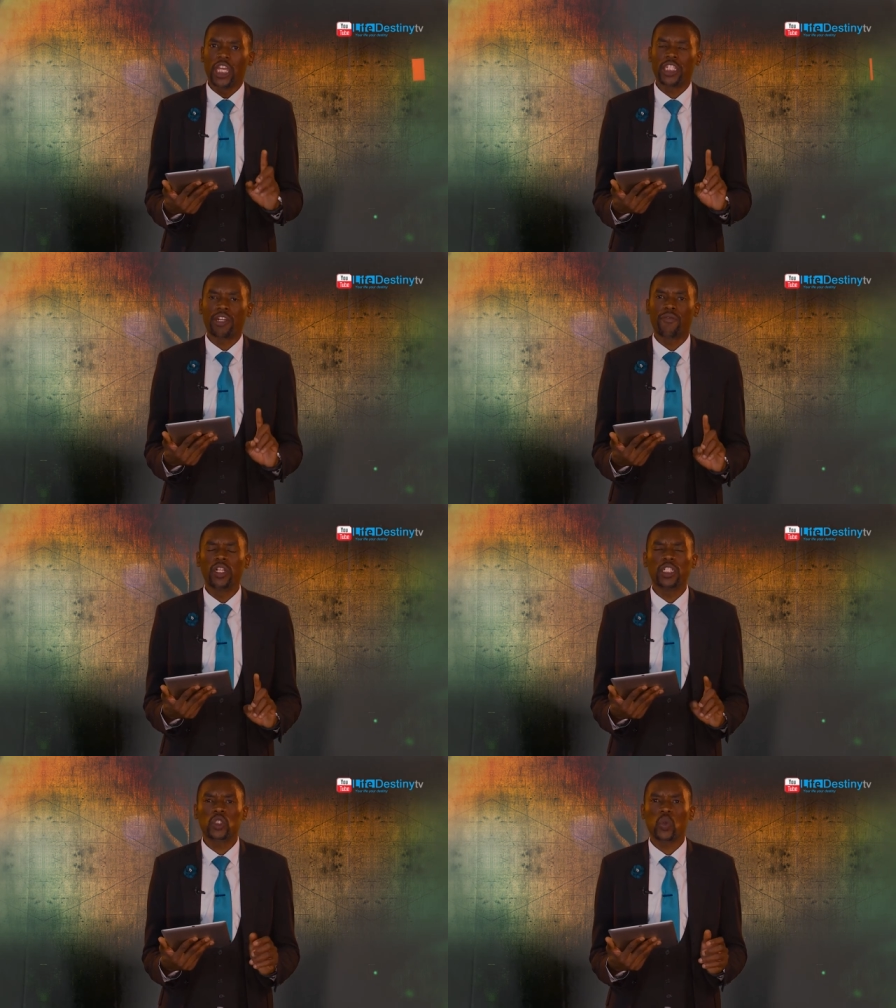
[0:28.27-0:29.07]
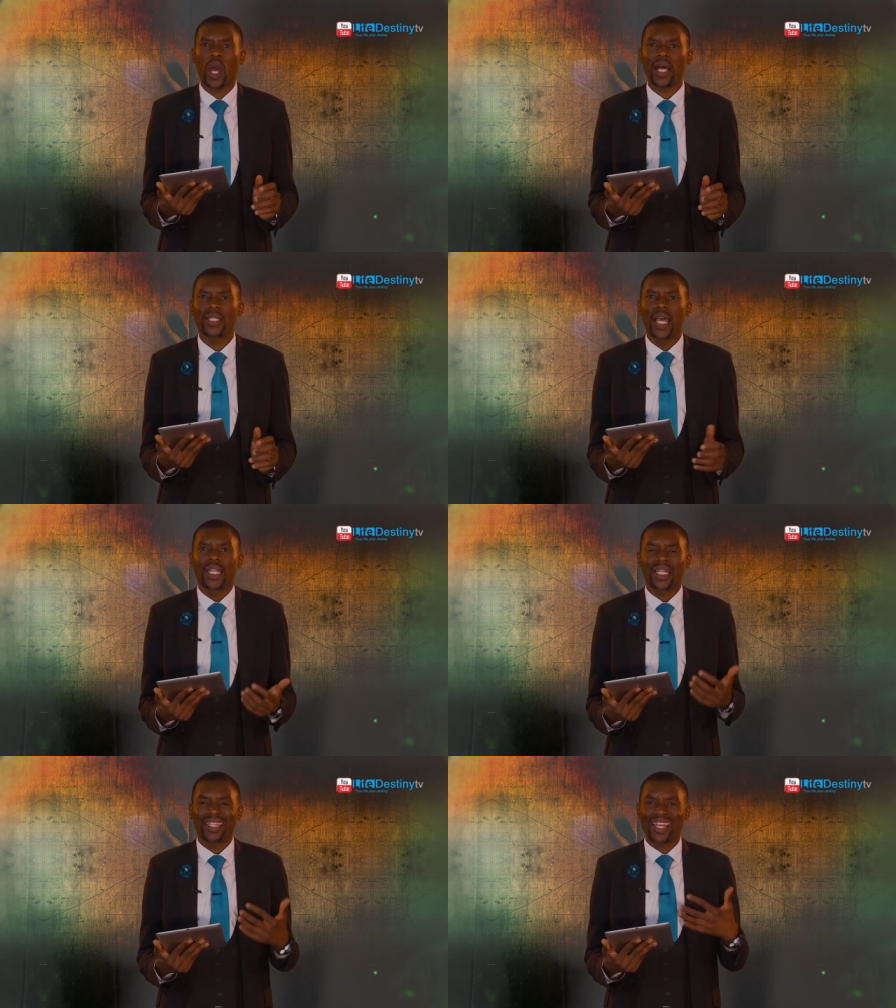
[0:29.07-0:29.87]
It reveals to us
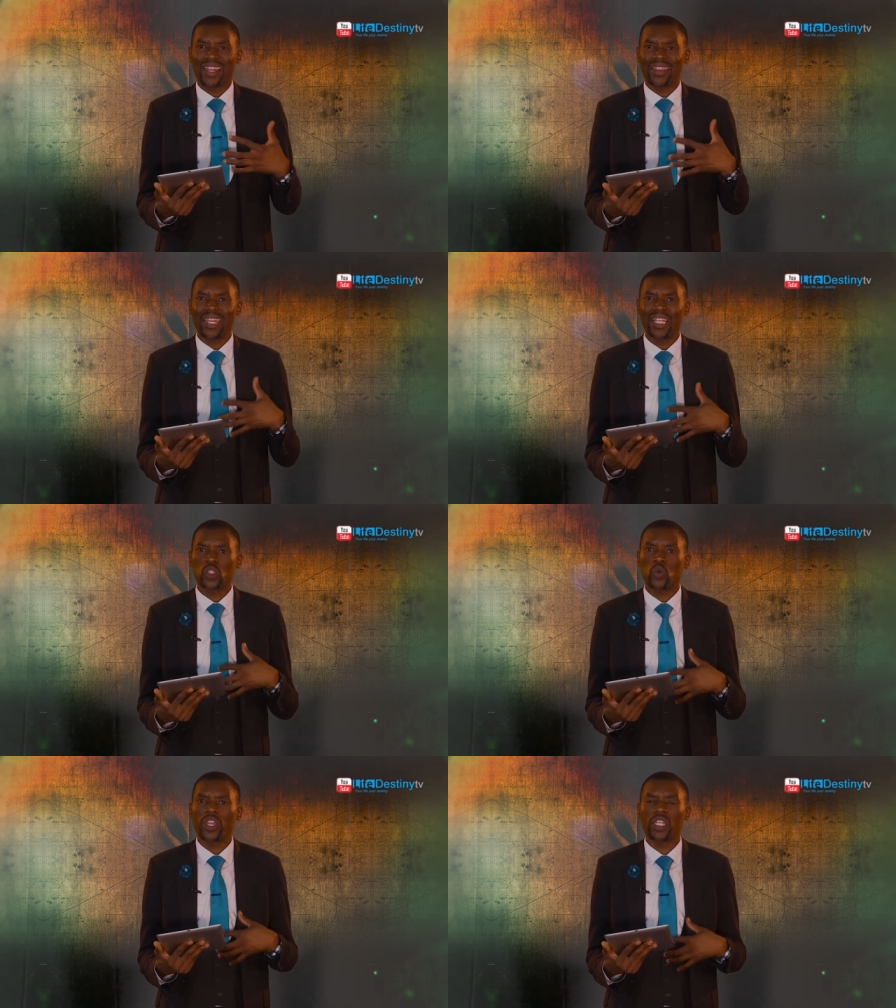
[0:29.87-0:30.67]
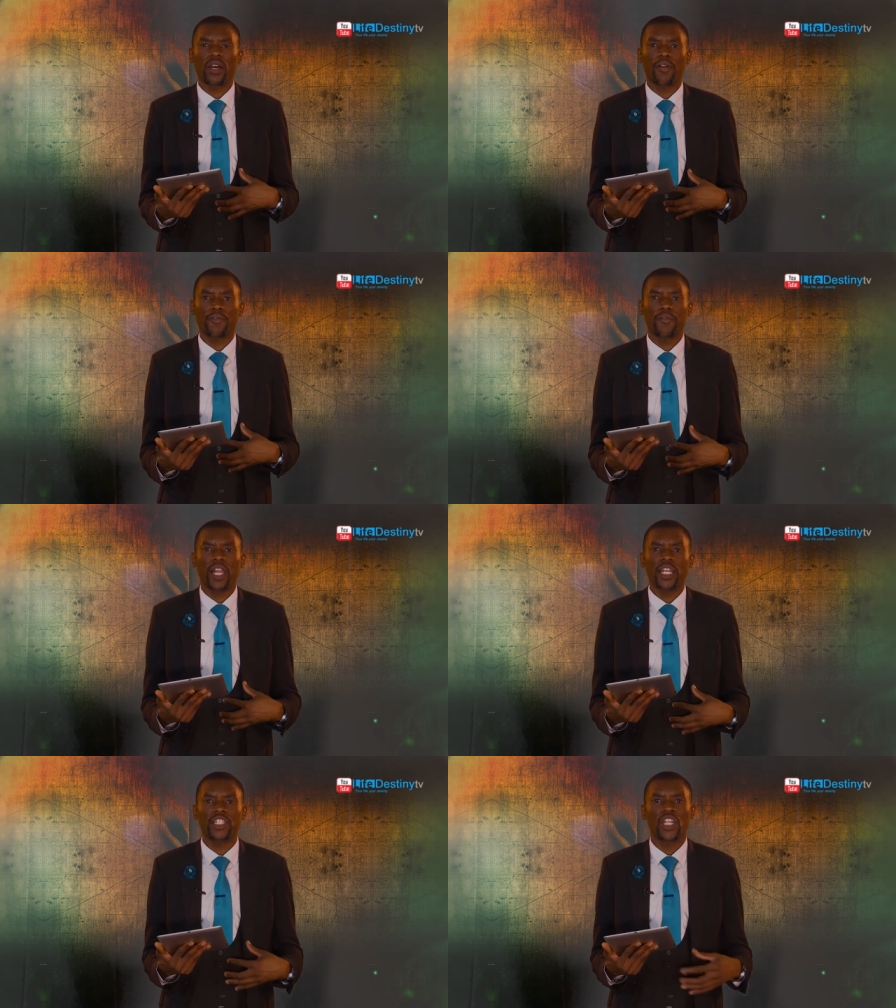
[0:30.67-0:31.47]
that there are things within our
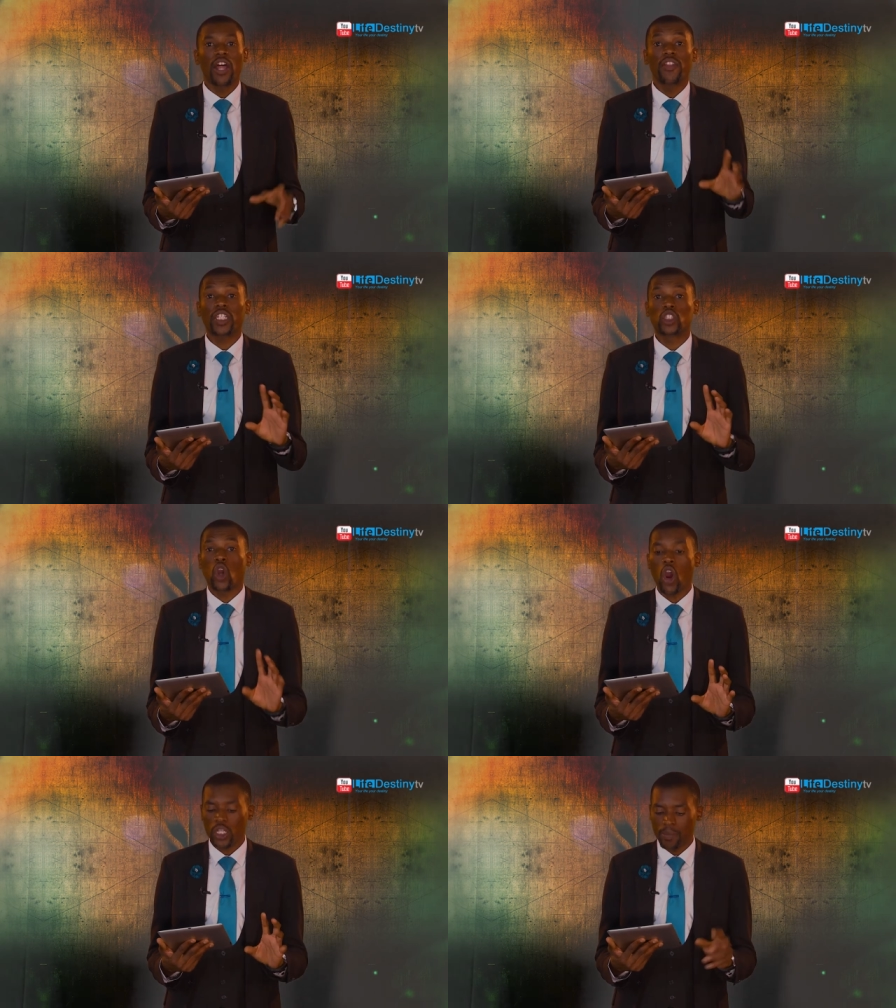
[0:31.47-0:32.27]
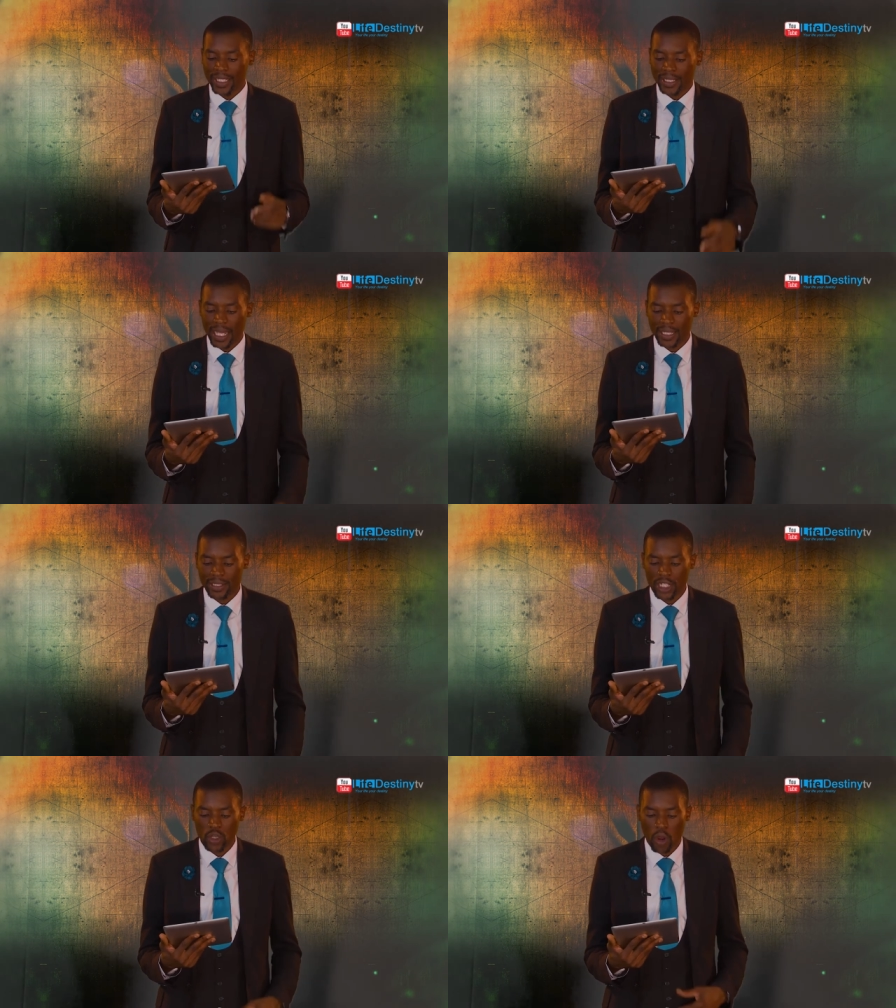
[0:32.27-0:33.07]
flesh that God must
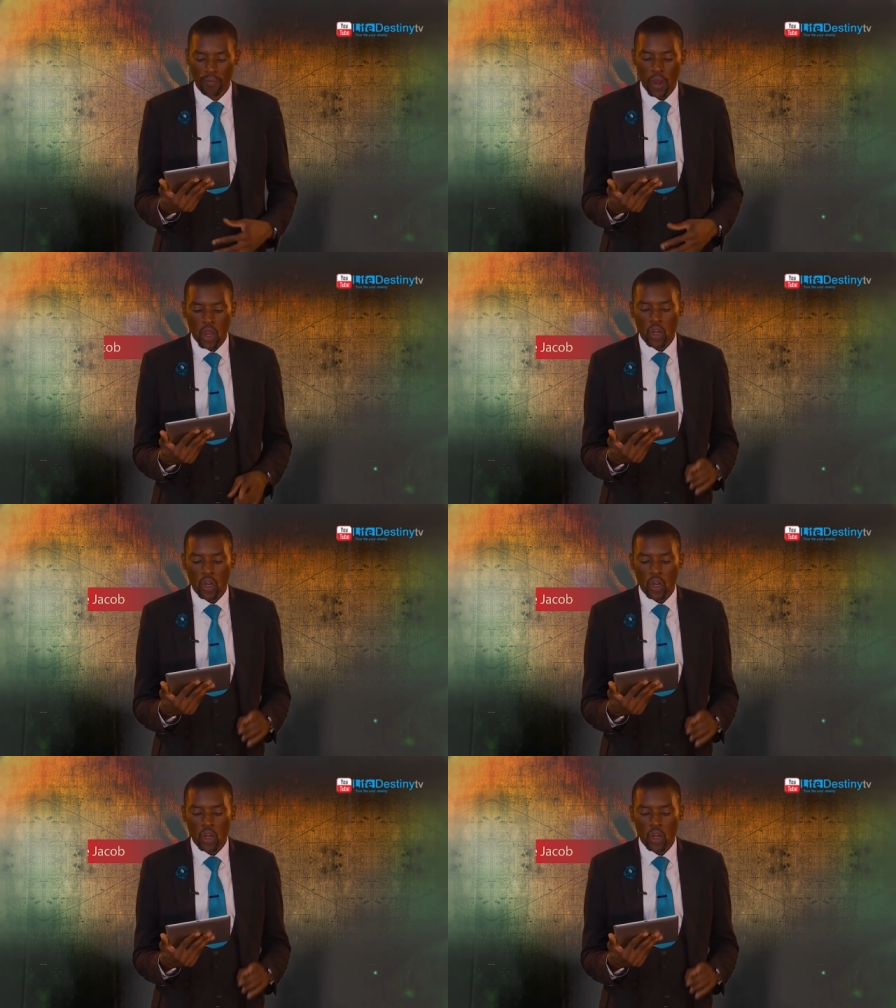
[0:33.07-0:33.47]
get rid of.